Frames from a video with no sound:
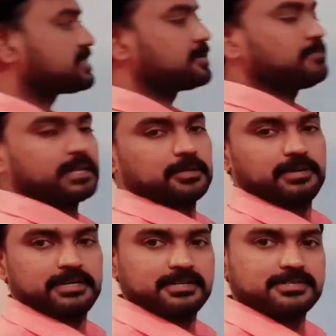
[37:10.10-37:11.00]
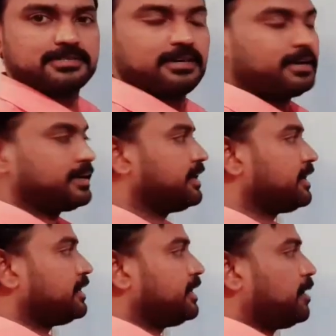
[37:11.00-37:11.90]
in mathematics. Here
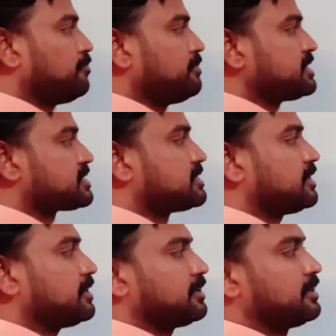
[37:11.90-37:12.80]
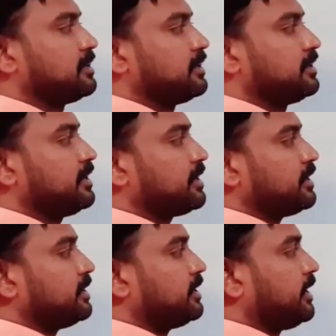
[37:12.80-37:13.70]
M is there, here
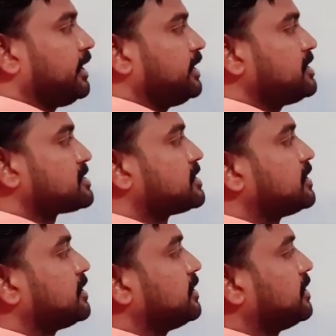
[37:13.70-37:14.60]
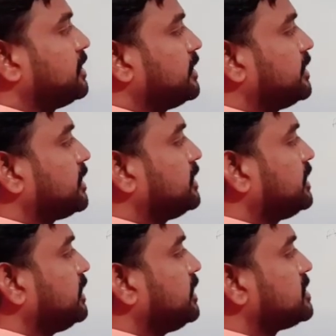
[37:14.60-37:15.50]
A is there, here
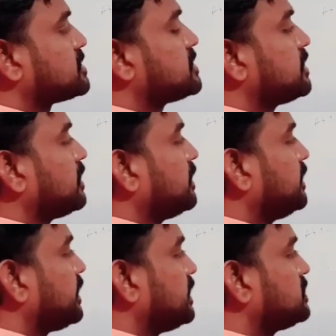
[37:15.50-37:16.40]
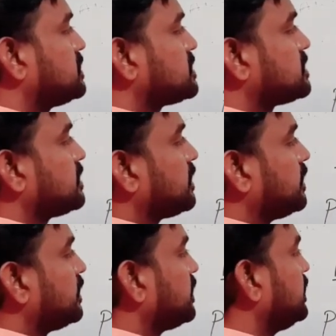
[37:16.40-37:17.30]
T is there, here H is there,
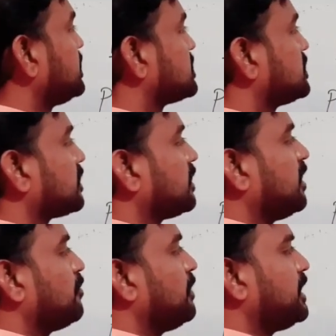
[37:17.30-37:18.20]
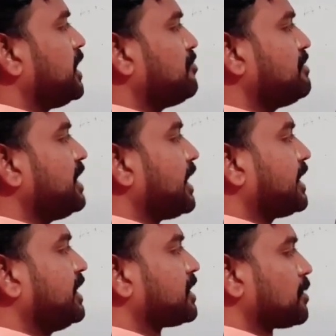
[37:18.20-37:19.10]
here E is there. But M
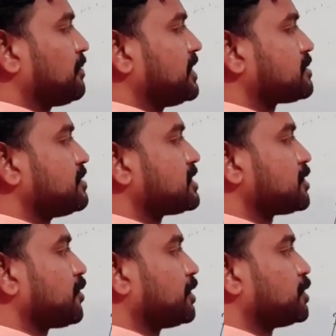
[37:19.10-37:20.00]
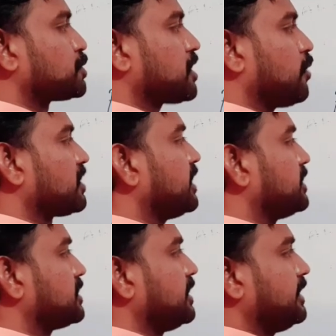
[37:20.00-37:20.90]
again repeats means no need to count
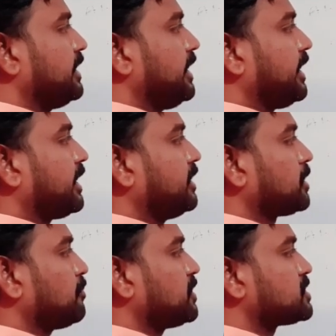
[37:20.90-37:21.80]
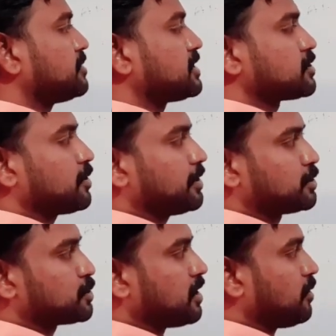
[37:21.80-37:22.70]
that. A again repeats means no need
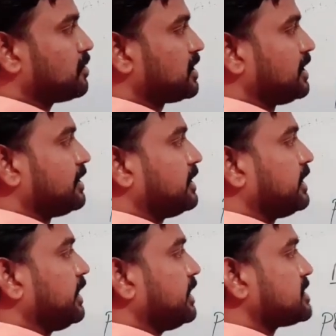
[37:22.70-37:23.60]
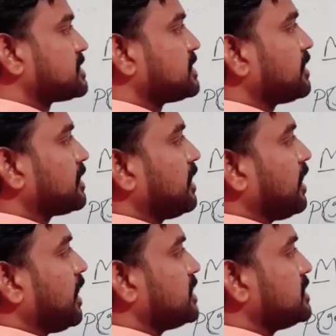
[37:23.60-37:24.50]
to count. T is there,
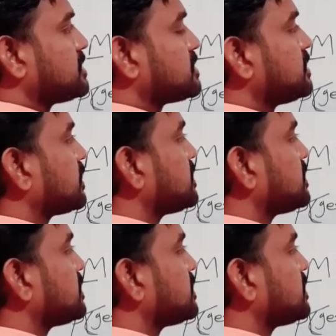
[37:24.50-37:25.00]
I is there,